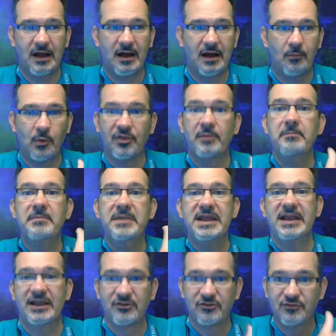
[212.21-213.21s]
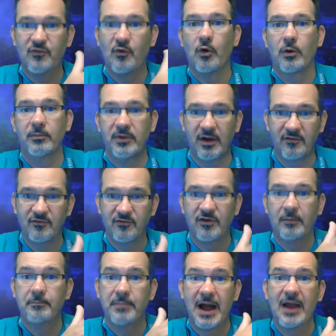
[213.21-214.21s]
What the meaning is formed of
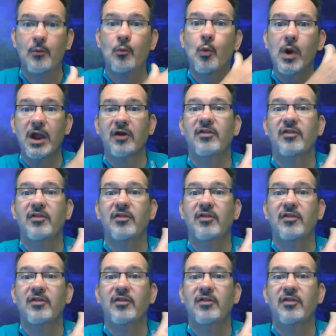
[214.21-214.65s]
by where